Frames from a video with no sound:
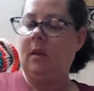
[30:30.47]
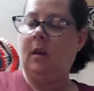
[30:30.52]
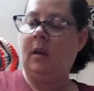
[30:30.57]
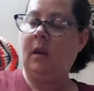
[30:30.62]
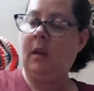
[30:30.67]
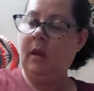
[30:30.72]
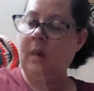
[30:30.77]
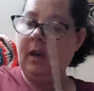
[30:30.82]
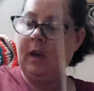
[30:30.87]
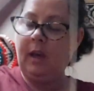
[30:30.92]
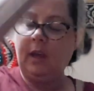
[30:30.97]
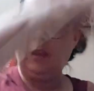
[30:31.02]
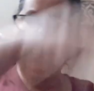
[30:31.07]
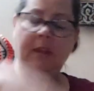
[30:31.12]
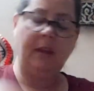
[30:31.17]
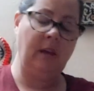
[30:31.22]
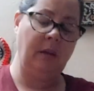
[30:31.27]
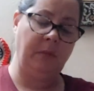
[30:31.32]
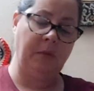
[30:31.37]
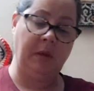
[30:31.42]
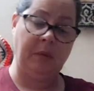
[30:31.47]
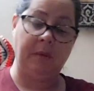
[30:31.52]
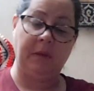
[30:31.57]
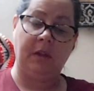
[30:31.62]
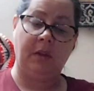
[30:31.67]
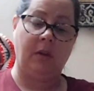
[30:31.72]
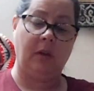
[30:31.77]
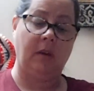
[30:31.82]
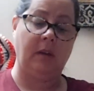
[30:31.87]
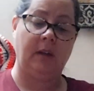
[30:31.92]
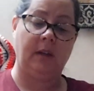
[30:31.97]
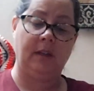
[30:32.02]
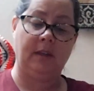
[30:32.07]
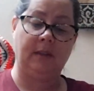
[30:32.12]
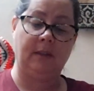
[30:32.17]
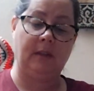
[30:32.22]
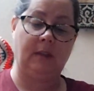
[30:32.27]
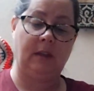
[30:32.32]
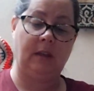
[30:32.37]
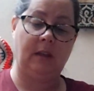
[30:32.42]
I think I'm coming along
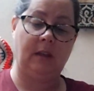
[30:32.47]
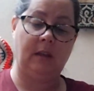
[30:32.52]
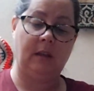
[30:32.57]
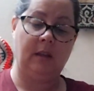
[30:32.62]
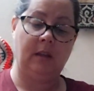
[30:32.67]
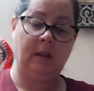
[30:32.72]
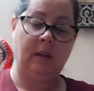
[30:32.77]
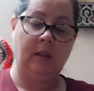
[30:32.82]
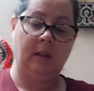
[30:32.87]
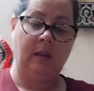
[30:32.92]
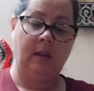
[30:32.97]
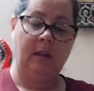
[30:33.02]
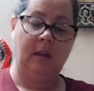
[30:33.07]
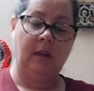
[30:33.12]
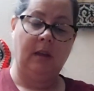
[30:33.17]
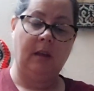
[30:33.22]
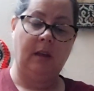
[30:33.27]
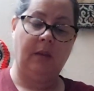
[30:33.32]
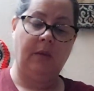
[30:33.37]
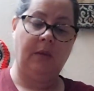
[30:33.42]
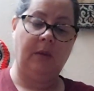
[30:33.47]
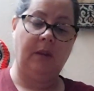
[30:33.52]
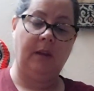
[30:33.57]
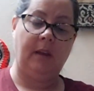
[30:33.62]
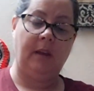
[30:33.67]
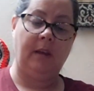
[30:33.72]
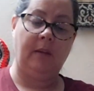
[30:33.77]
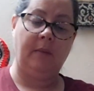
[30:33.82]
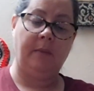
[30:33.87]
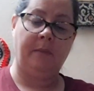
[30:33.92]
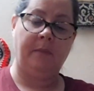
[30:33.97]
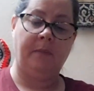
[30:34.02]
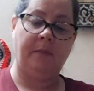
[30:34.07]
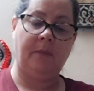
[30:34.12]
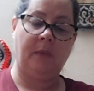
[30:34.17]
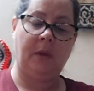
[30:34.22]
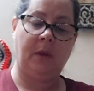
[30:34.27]
nicely. I really am.